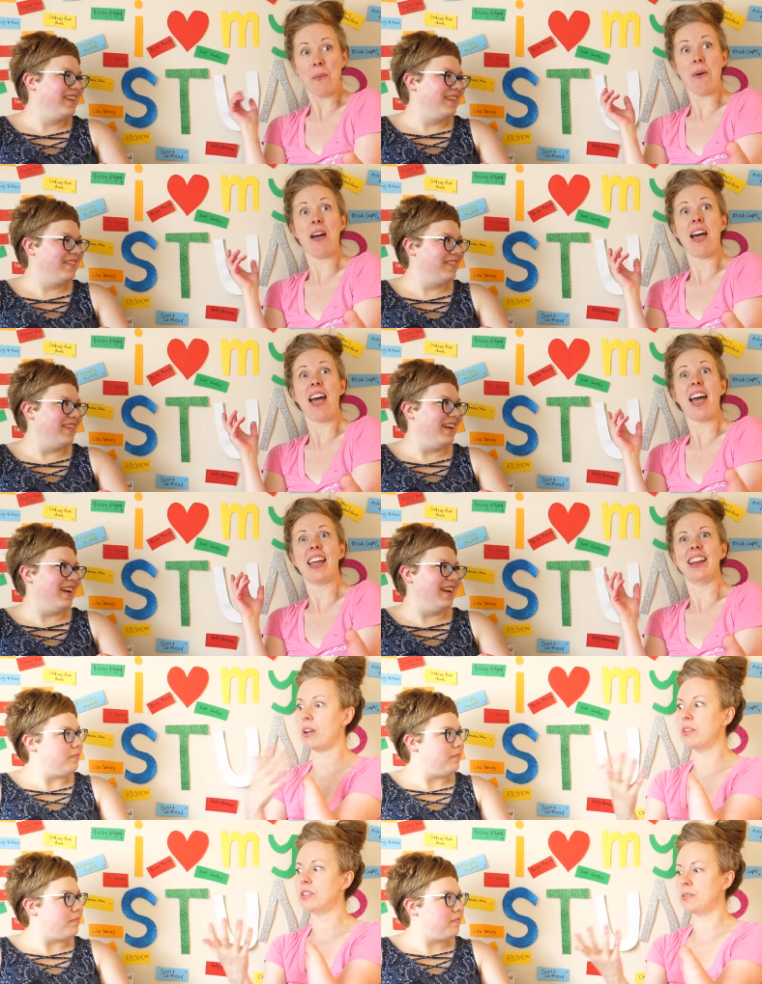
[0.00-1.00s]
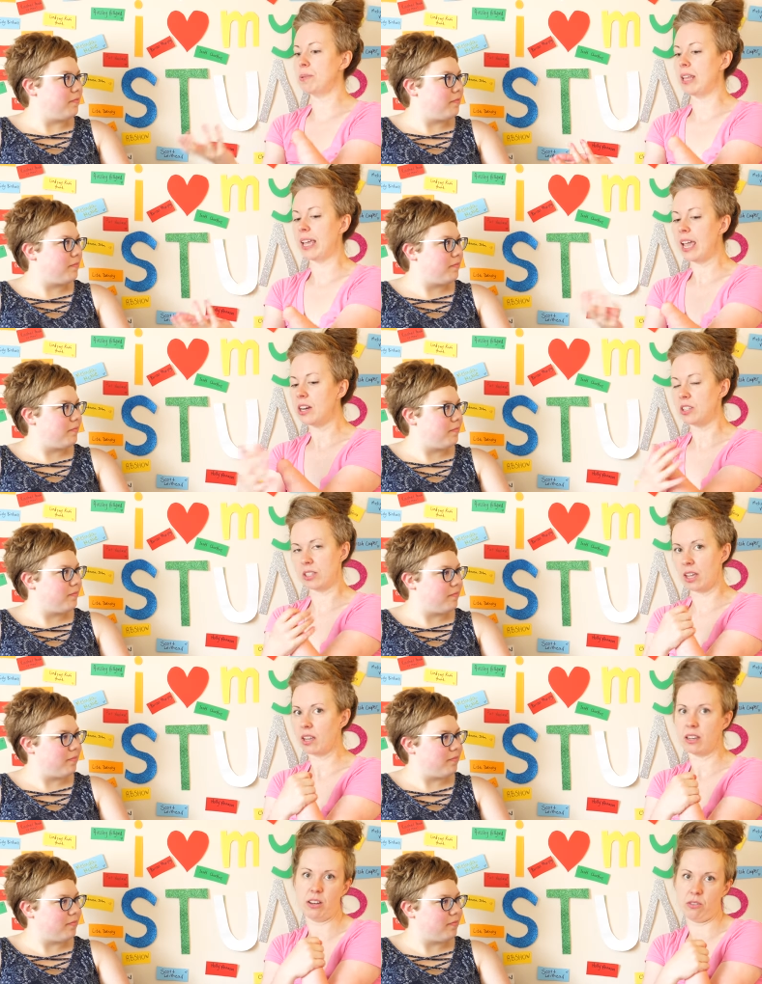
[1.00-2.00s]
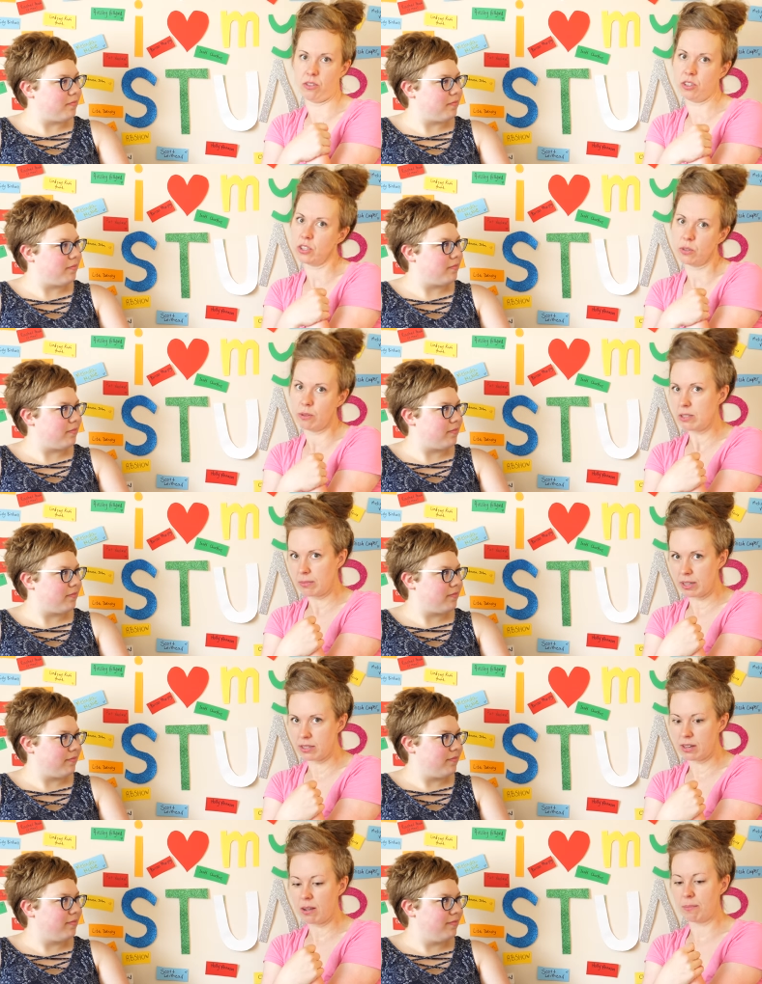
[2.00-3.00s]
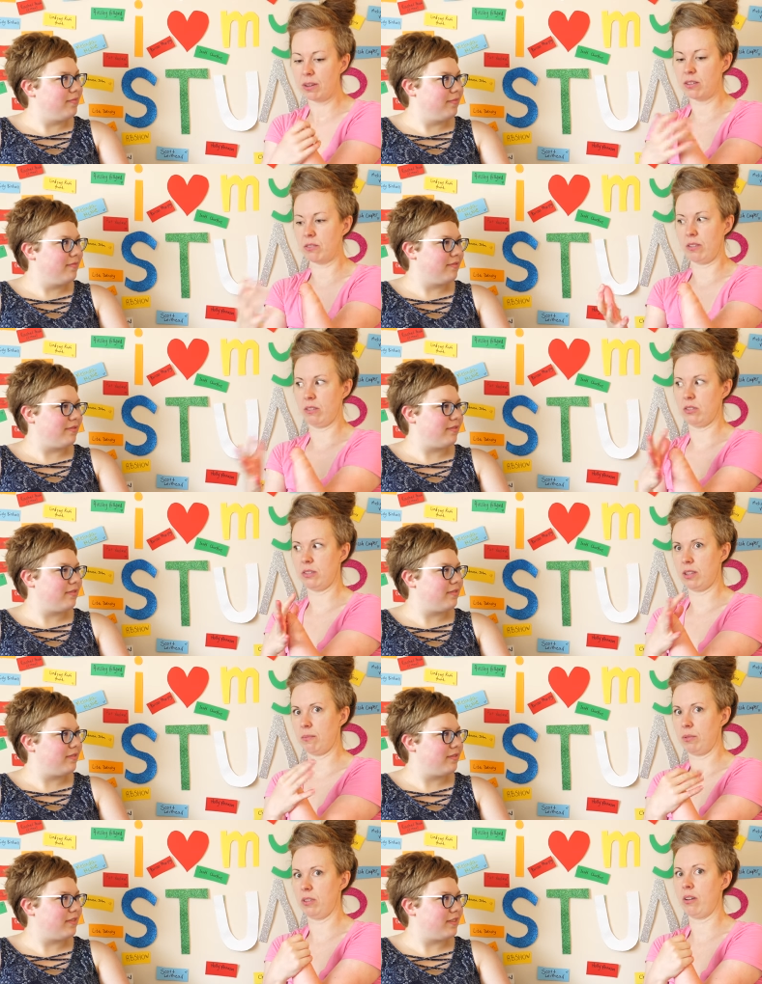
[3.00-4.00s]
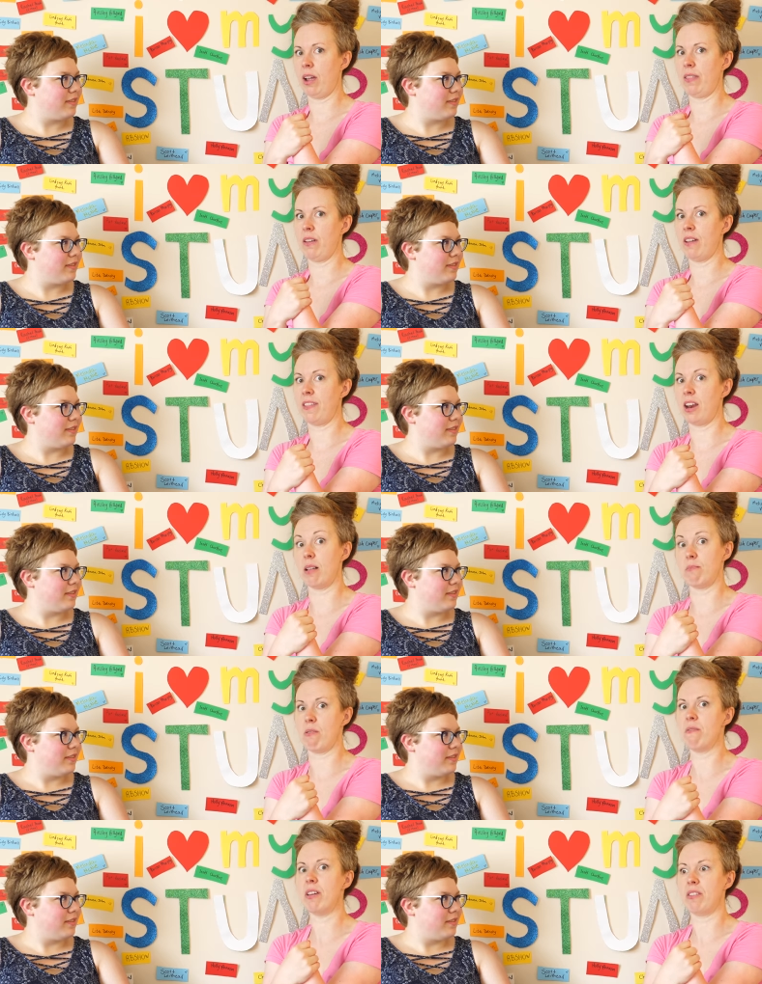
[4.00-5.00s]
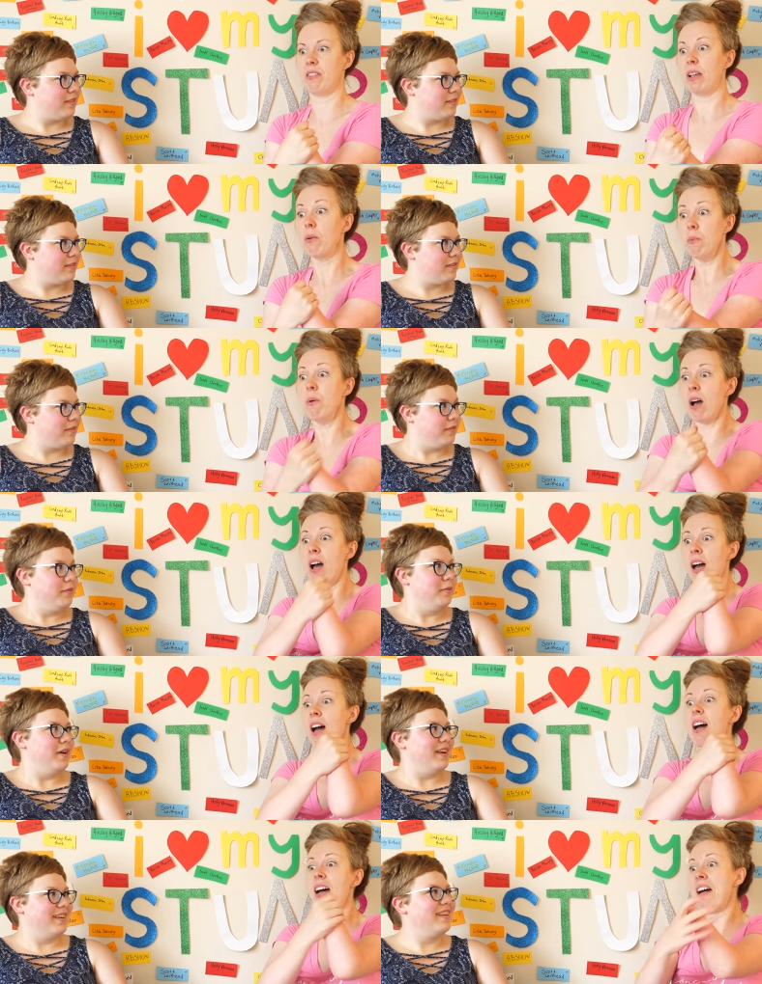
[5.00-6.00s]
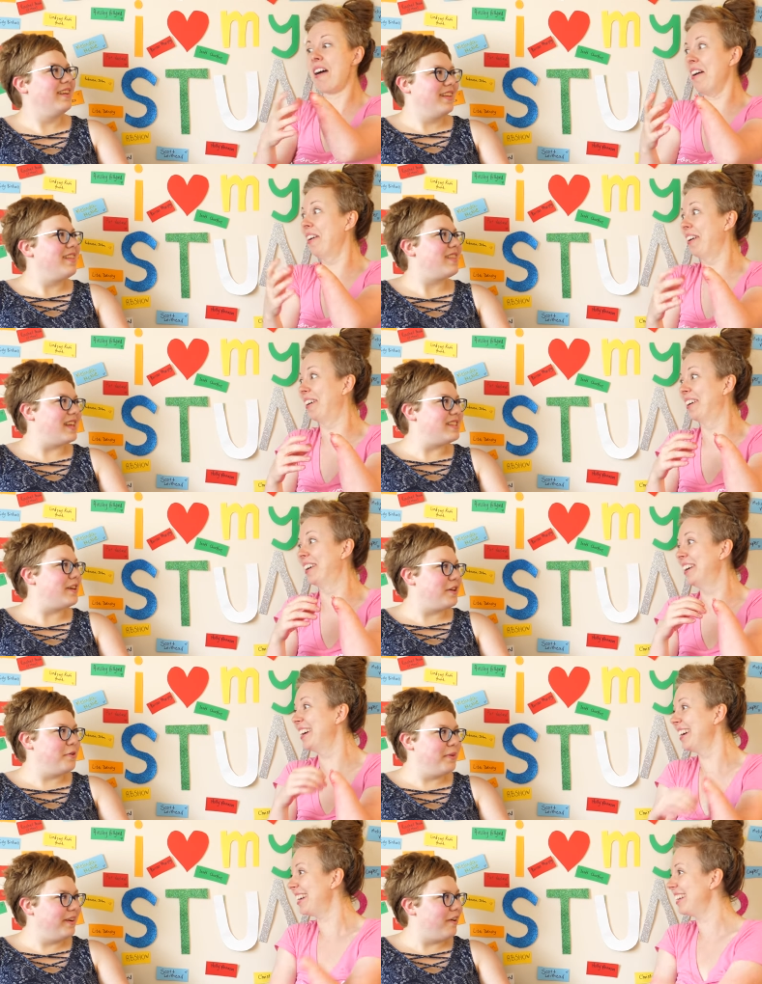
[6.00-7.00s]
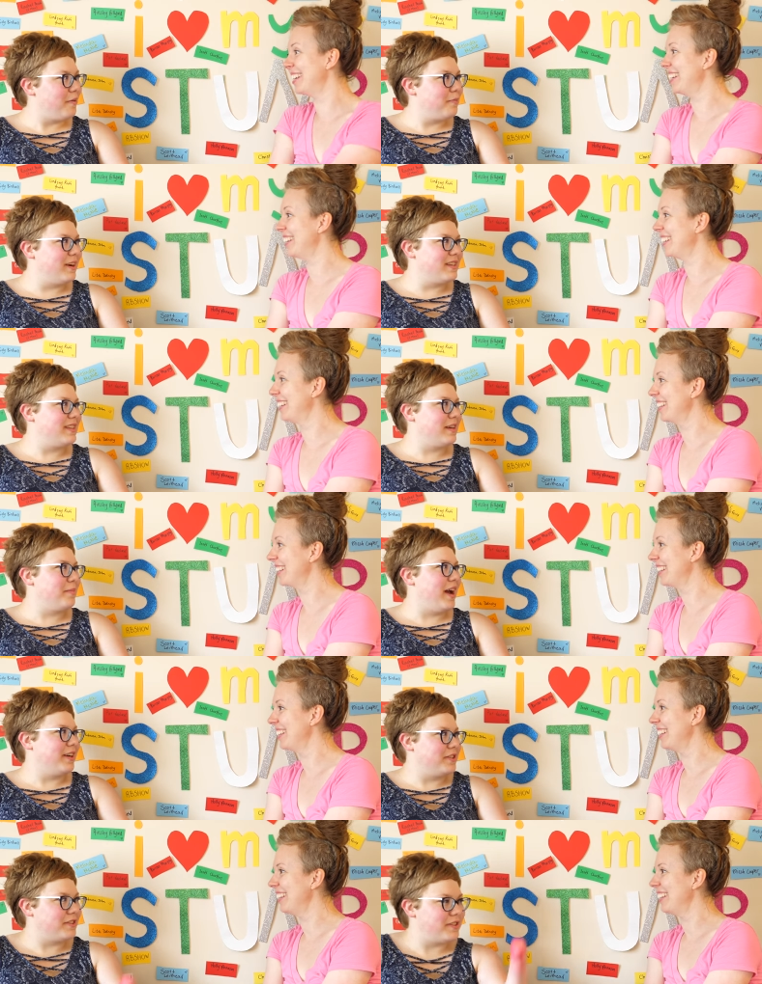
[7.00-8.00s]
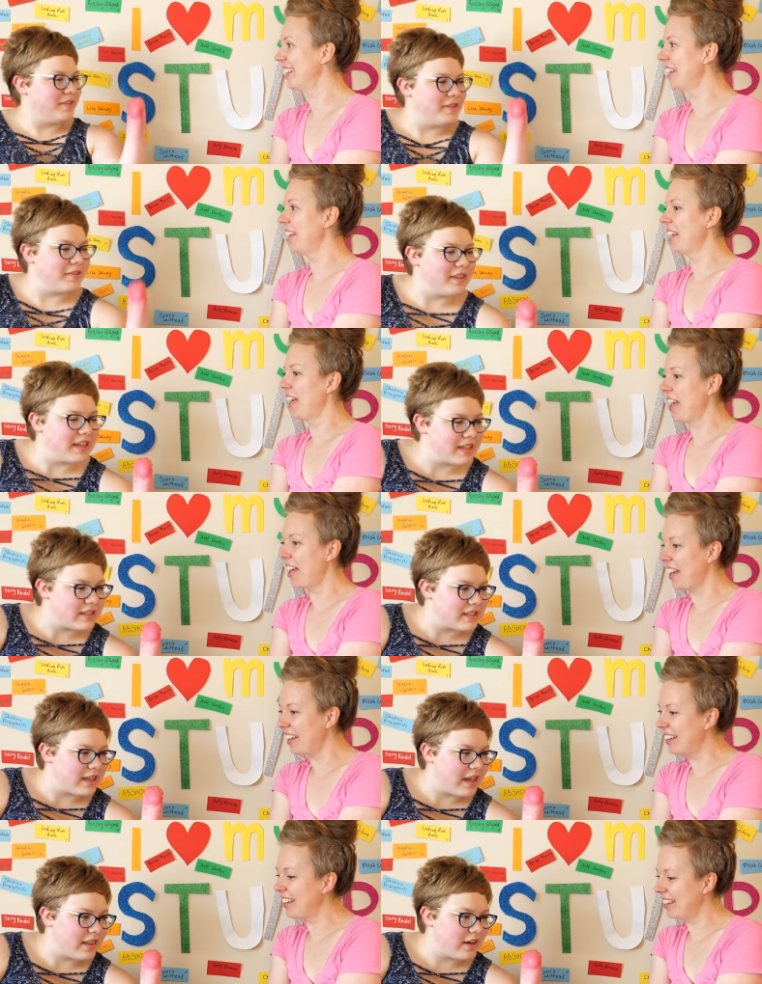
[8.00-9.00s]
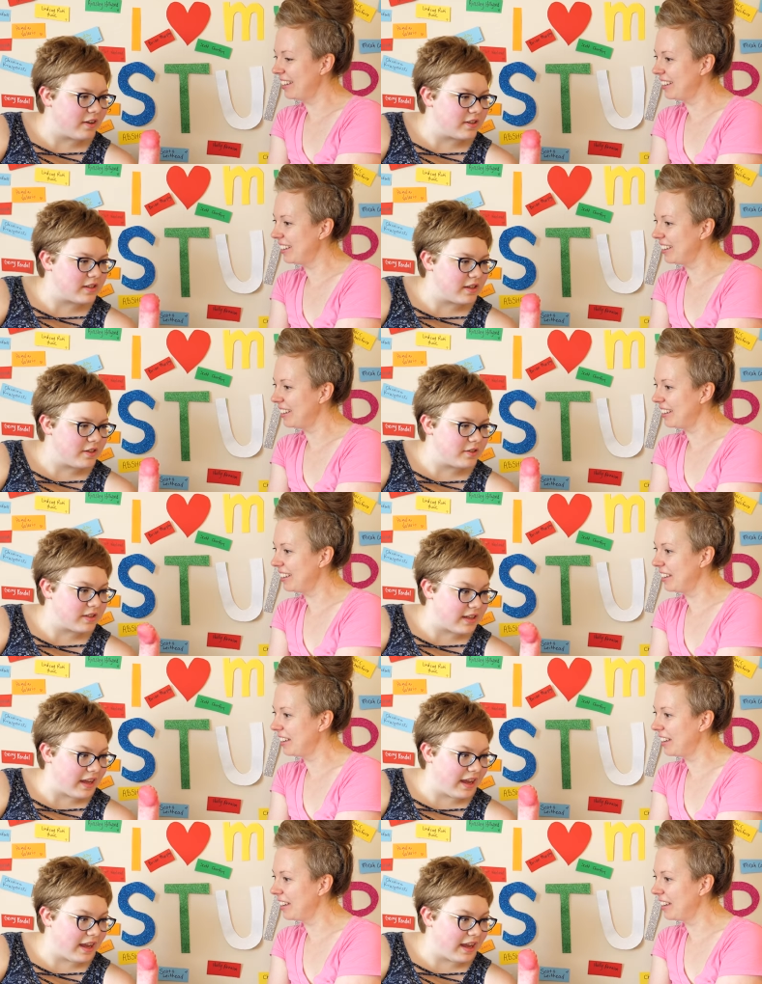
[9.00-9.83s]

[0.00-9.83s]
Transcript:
Speaker 1: what? I'll just be like, hey, just like, you know, just squeeze my stump. And so they'll just put their hand
Speaker 2: there, and then I'll move it, and they're like, whoa! That's how you win arm wrestling matches. You do this, and then all of a sudden you just,